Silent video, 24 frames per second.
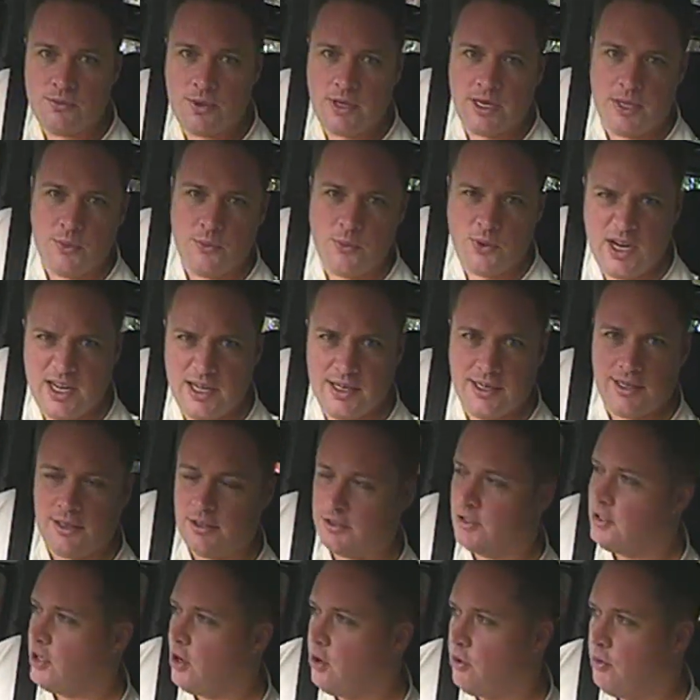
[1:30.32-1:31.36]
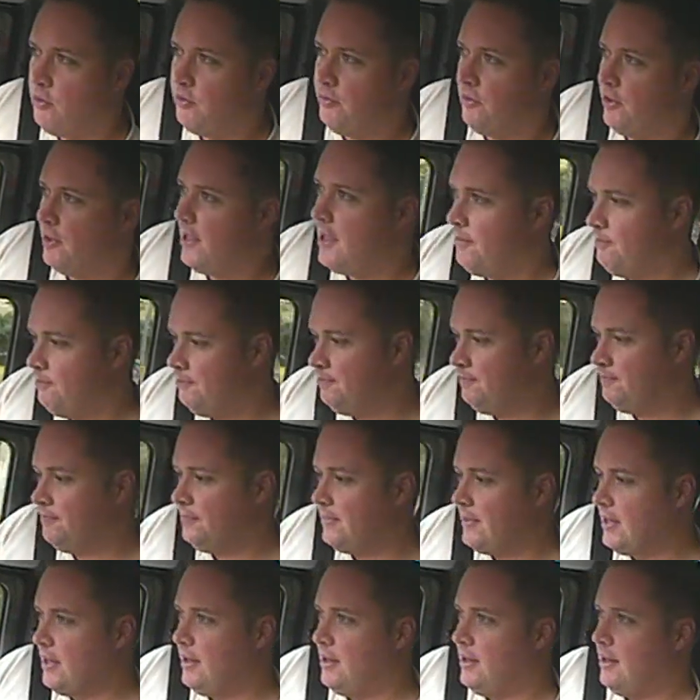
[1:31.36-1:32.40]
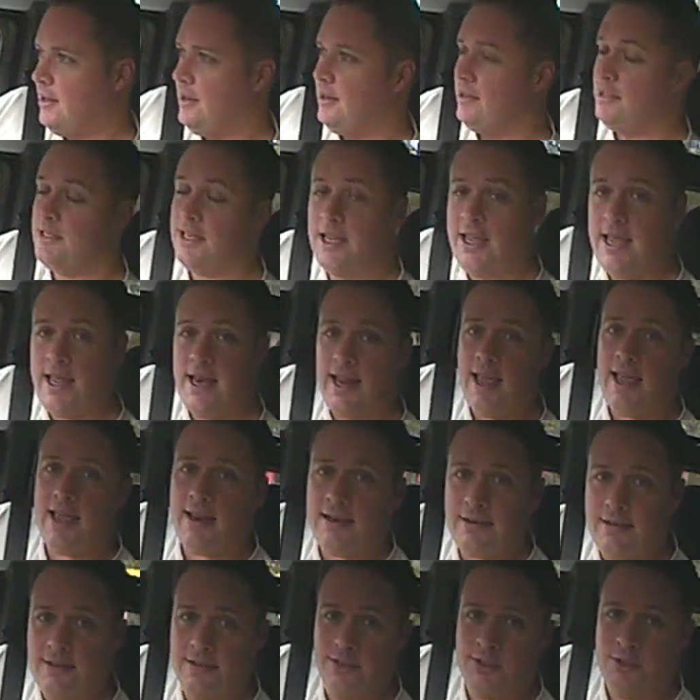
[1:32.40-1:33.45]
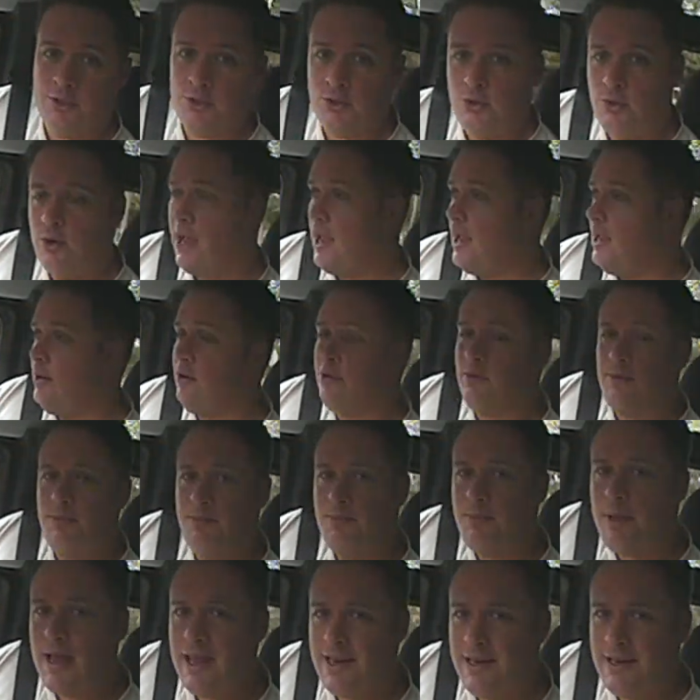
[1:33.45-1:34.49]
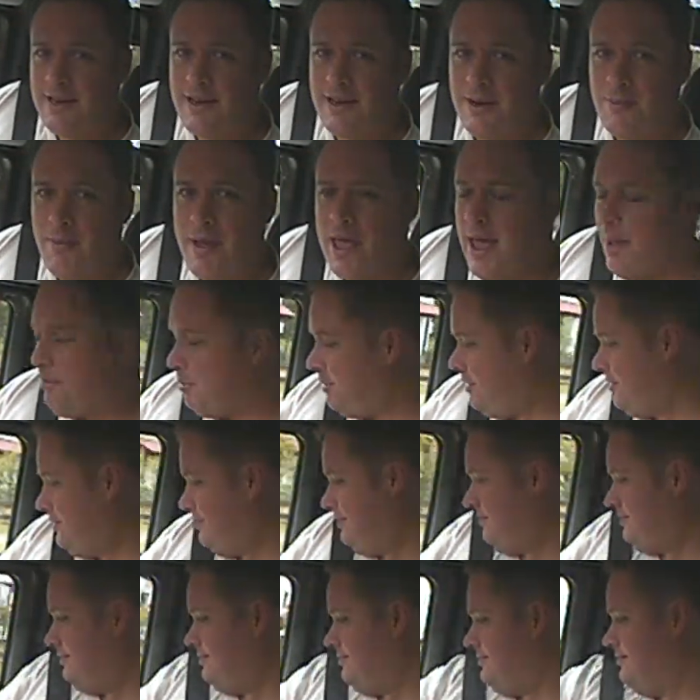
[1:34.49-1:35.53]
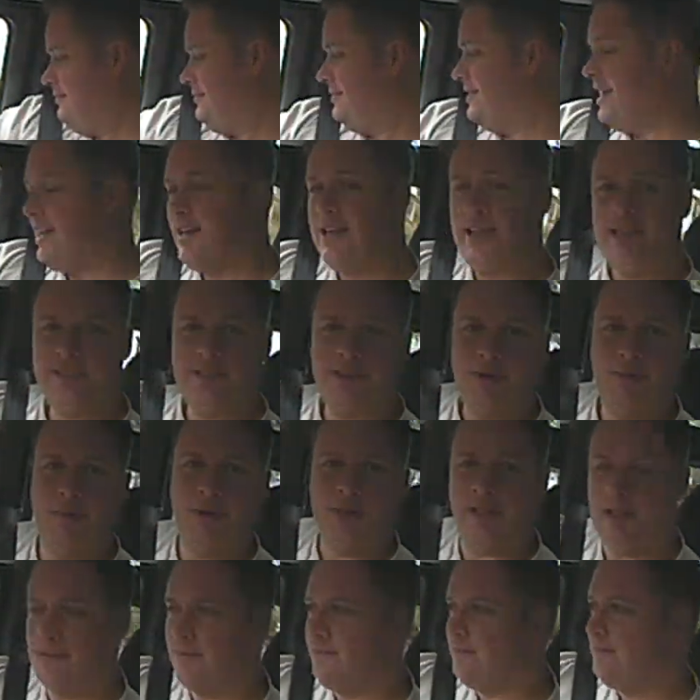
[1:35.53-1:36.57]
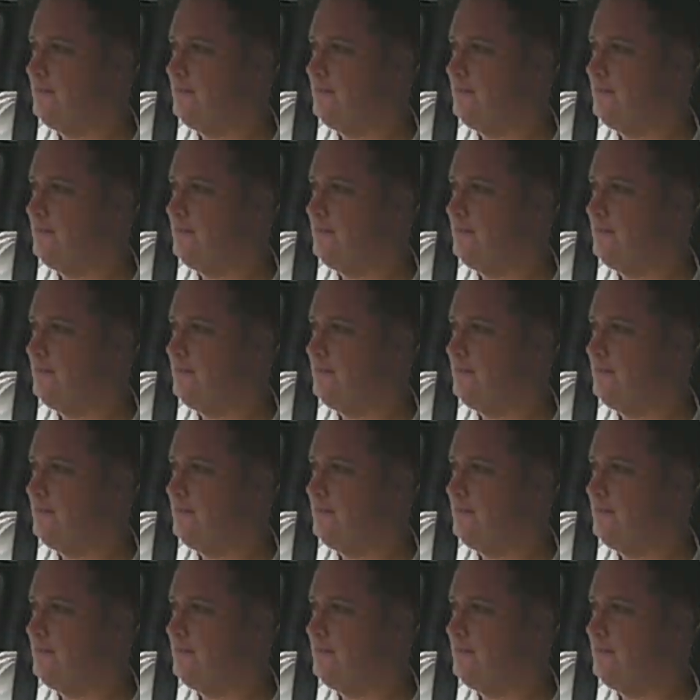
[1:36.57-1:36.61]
really weird little toggle for them. To get out the door handle, man, you need a map down here somewhere.